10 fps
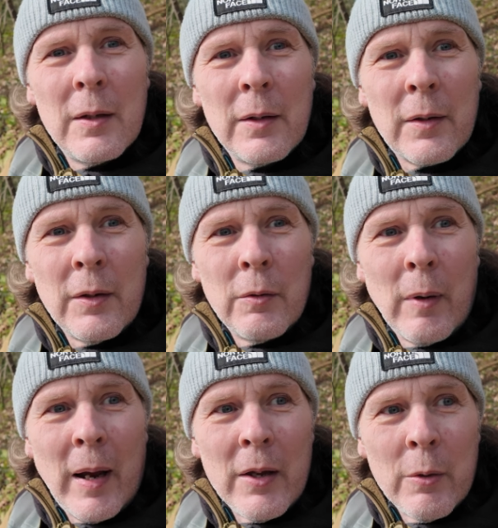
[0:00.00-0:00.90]
Nothing
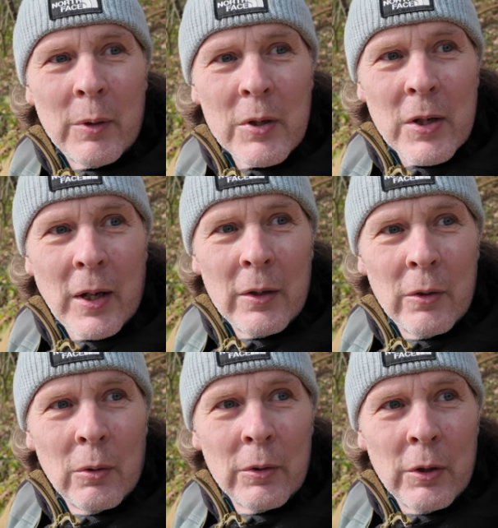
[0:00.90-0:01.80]
rare, you understand,
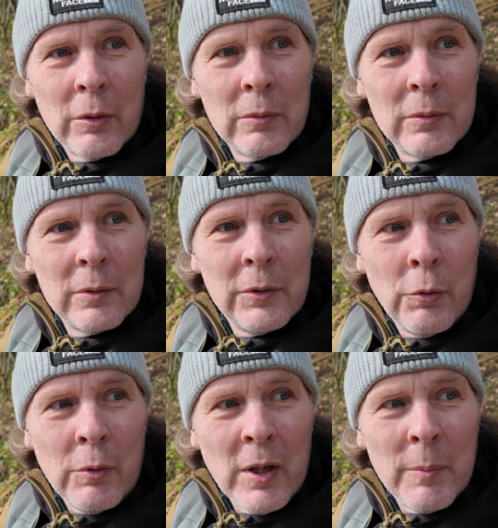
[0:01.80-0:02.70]
or you know,
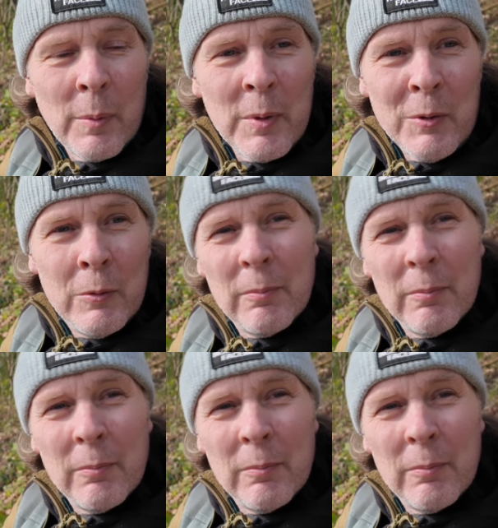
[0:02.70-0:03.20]
unique. But we